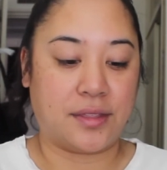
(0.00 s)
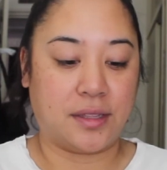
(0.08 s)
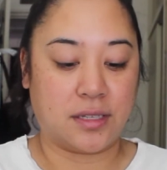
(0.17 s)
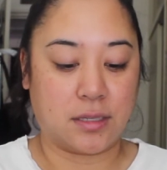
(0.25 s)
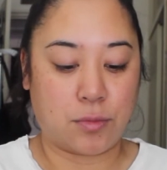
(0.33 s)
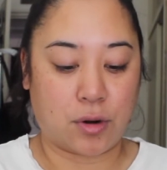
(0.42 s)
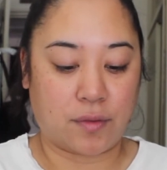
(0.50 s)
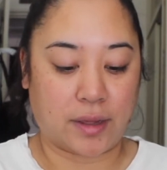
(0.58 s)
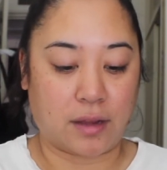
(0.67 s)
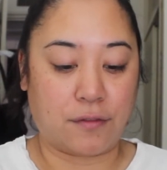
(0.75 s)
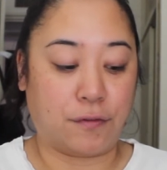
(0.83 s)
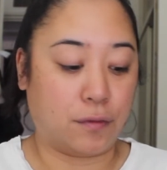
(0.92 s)
I think this is more of
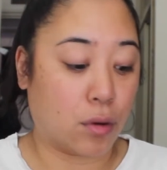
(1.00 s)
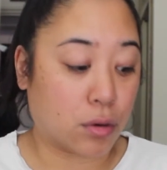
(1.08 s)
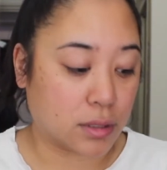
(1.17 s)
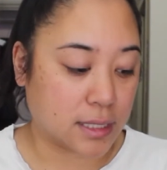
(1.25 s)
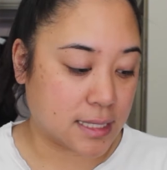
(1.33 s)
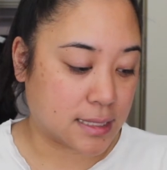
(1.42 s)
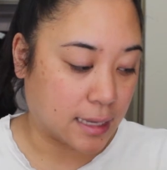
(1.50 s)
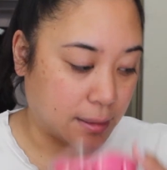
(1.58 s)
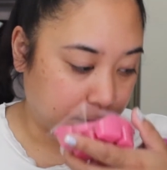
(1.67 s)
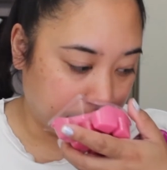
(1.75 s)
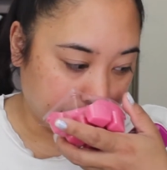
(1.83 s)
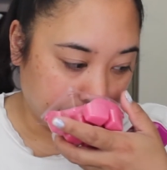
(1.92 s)
like a florally scent.